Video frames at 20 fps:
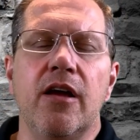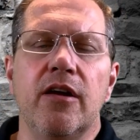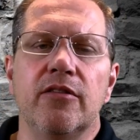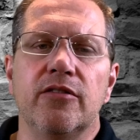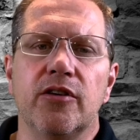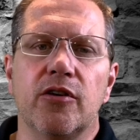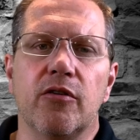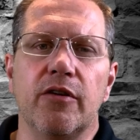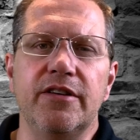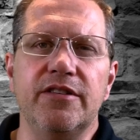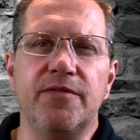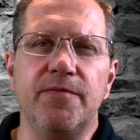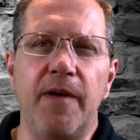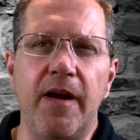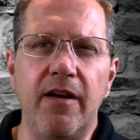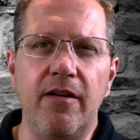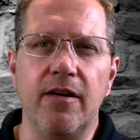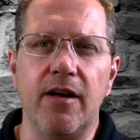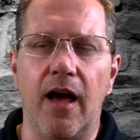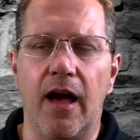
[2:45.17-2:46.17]
degrees
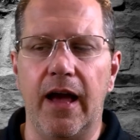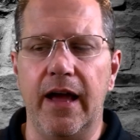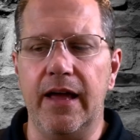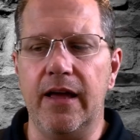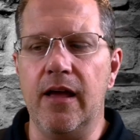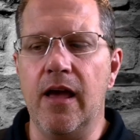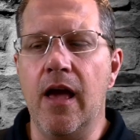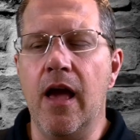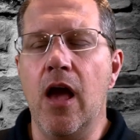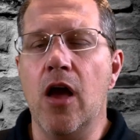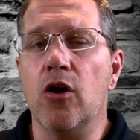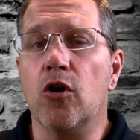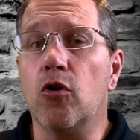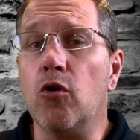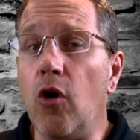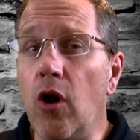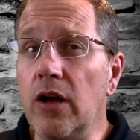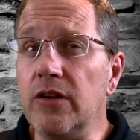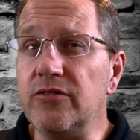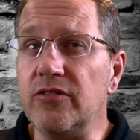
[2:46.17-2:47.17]
Fahrenheit.
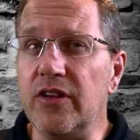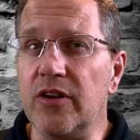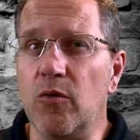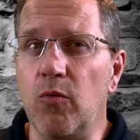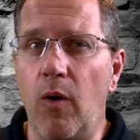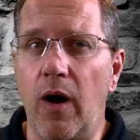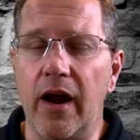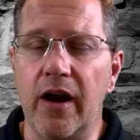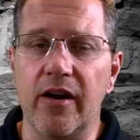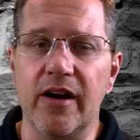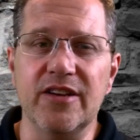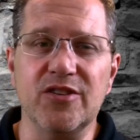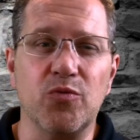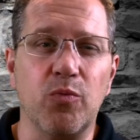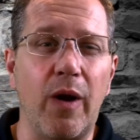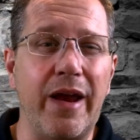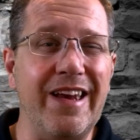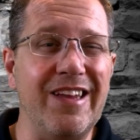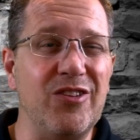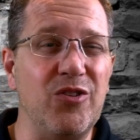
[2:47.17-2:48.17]
Crosslink wire is
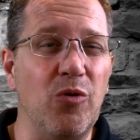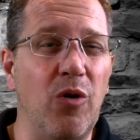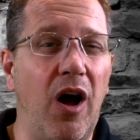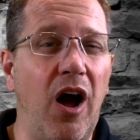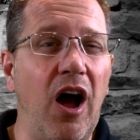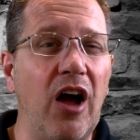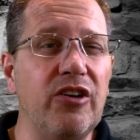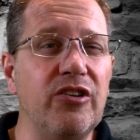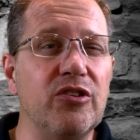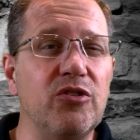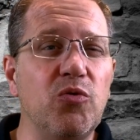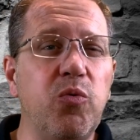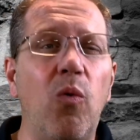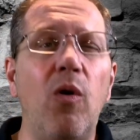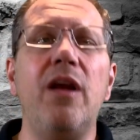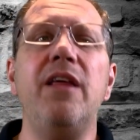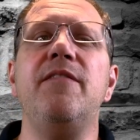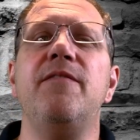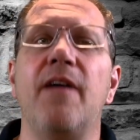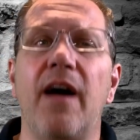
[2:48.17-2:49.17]
rated to
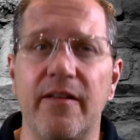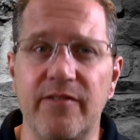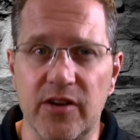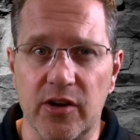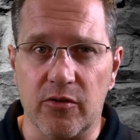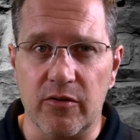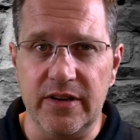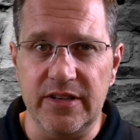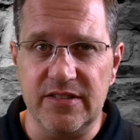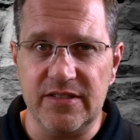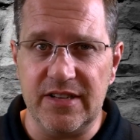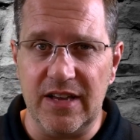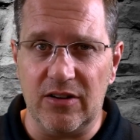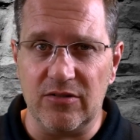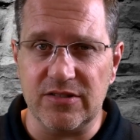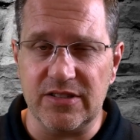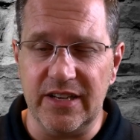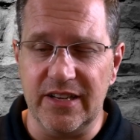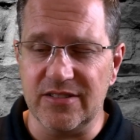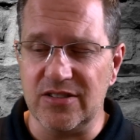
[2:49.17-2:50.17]
125 degrees
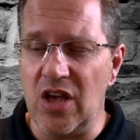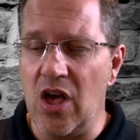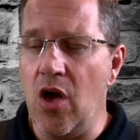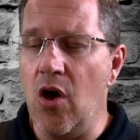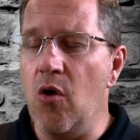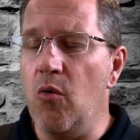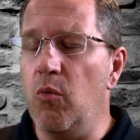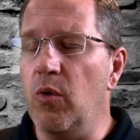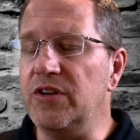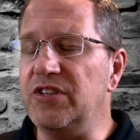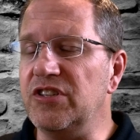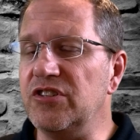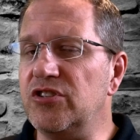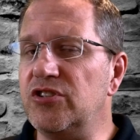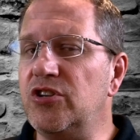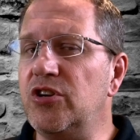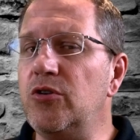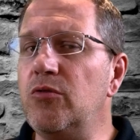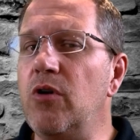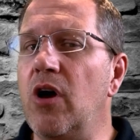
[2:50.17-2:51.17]
Celsius, which is
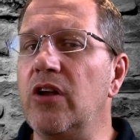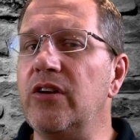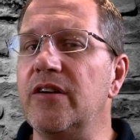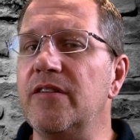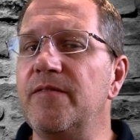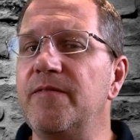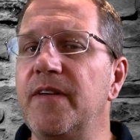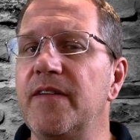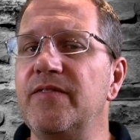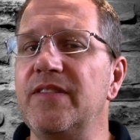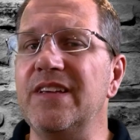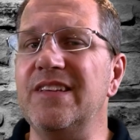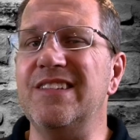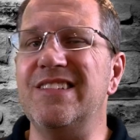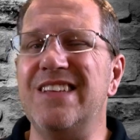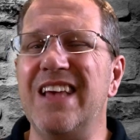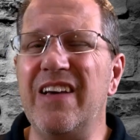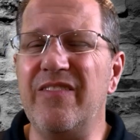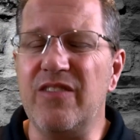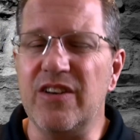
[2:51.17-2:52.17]

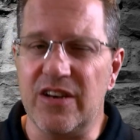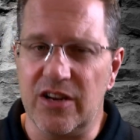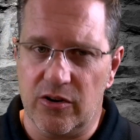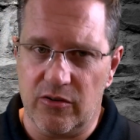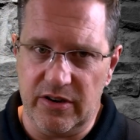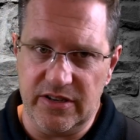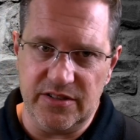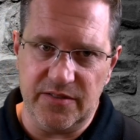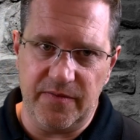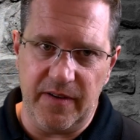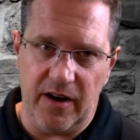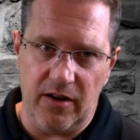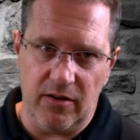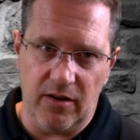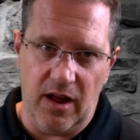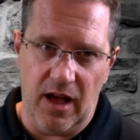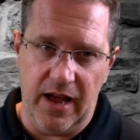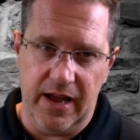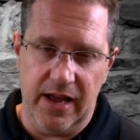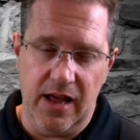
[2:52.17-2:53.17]
257 degrees
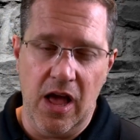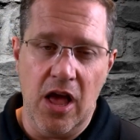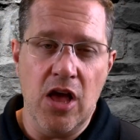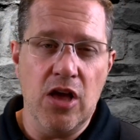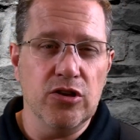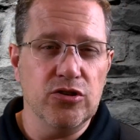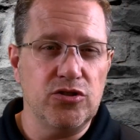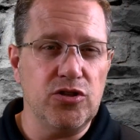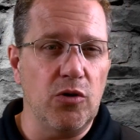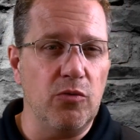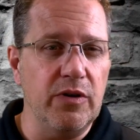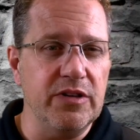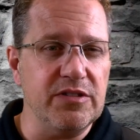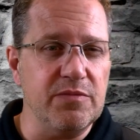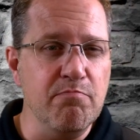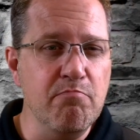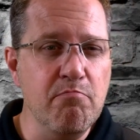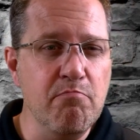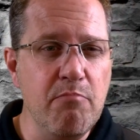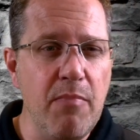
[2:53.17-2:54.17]
Fahrenheit. So it's
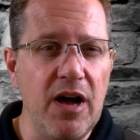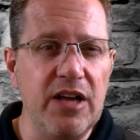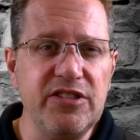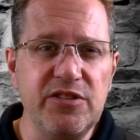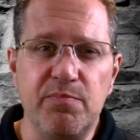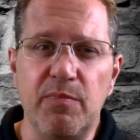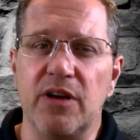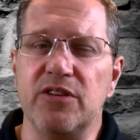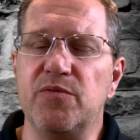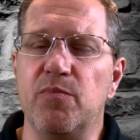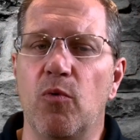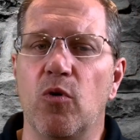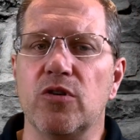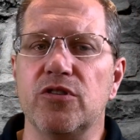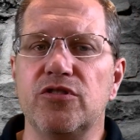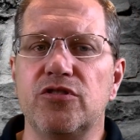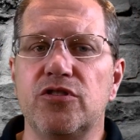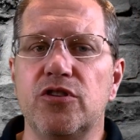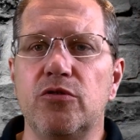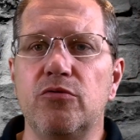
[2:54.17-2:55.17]
much, much more
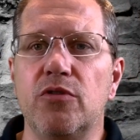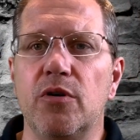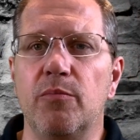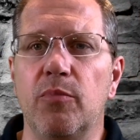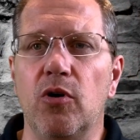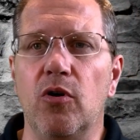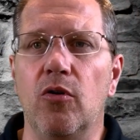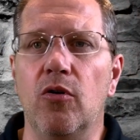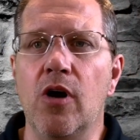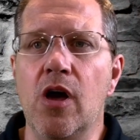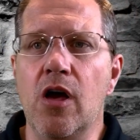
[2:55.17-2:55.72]
suitable